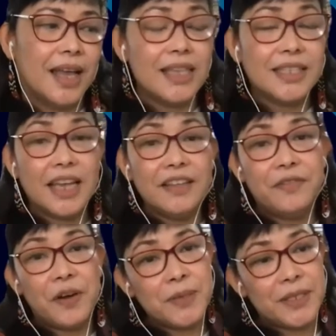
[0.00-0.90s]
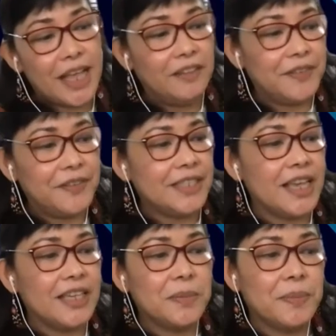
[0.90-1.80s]
Aside from
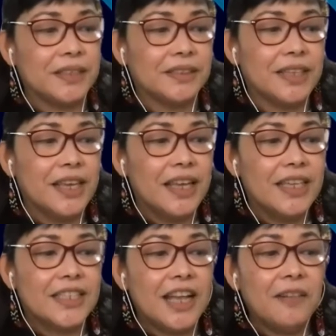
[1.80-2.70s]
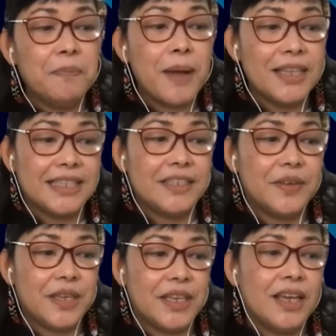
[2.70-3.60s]
self-assessment,
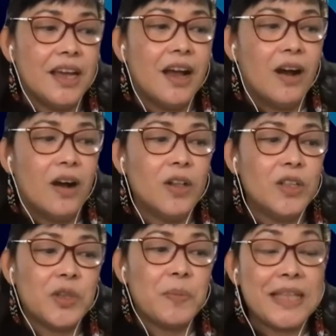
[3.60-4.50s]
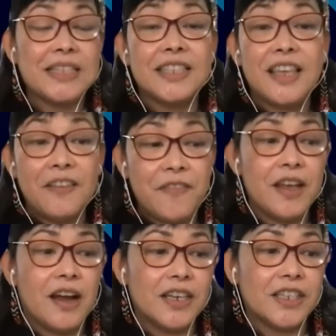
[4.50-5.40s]
self-mastery also means
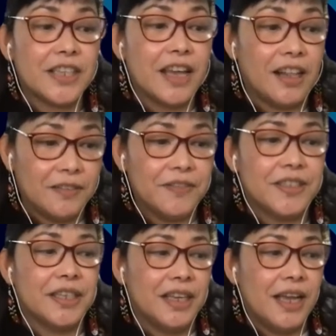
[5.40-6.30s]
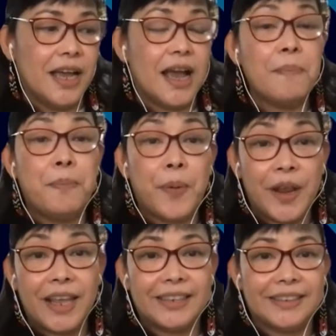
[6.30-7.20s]
giving ourselves a
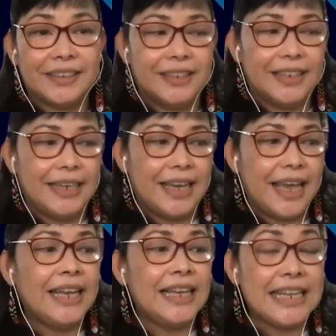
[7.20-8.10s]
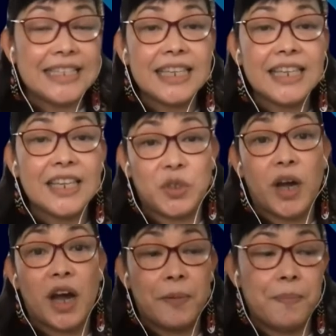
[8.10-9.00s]
break and listening to
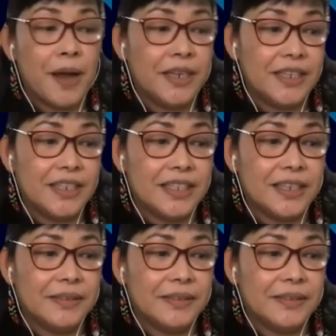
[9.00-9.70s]
our bodies.